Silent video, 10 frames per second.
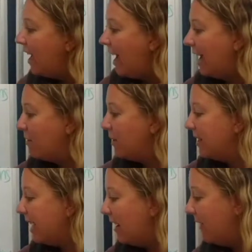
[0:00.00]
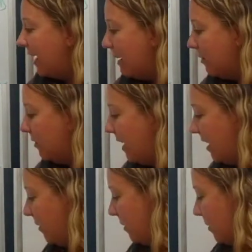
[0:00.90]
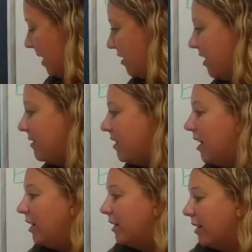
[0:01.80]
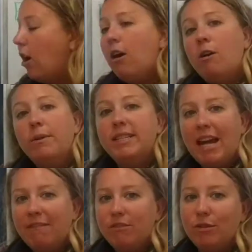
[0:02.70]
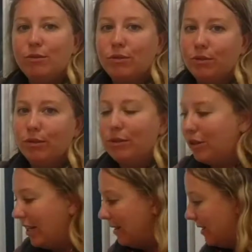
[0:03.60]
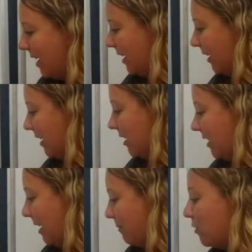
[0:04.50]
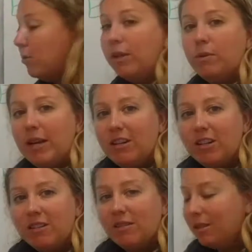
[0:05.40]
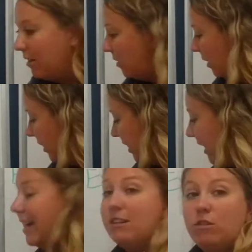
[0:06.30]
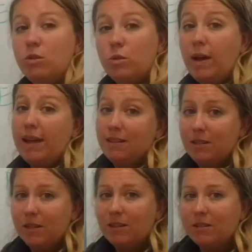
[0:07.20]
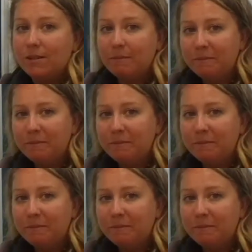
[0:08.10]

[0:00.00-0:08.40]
And when solving absolute value equations, you're going to always have two solutions. You're going to set up two equations, so you're going to get two answers.